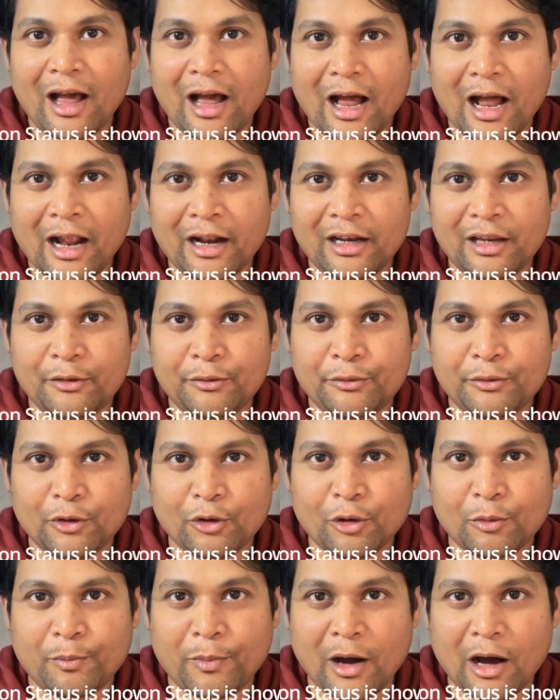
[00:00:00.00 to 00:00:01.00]
and if
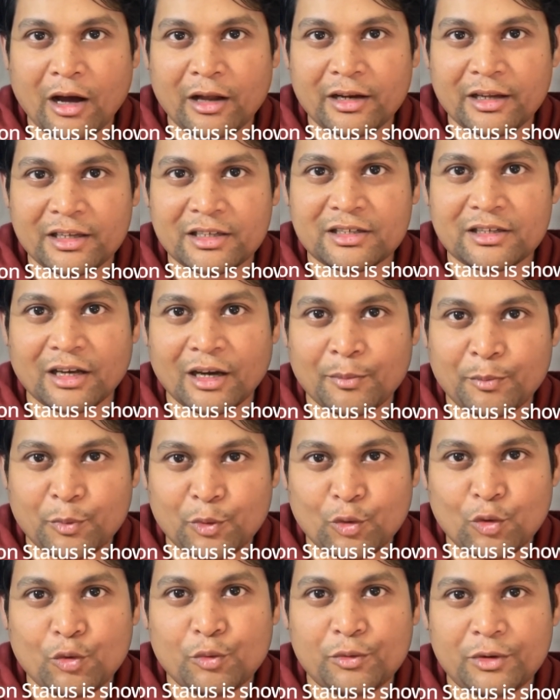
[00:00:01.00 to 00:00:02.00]
your PAR is
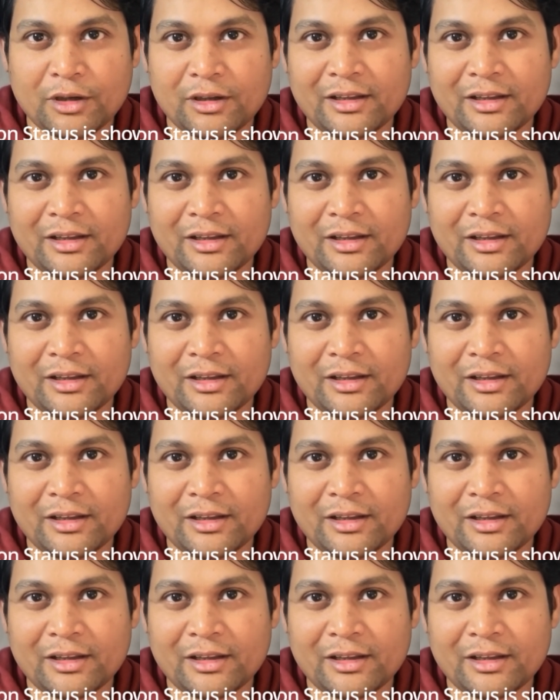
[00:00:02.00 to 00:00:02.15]
approved,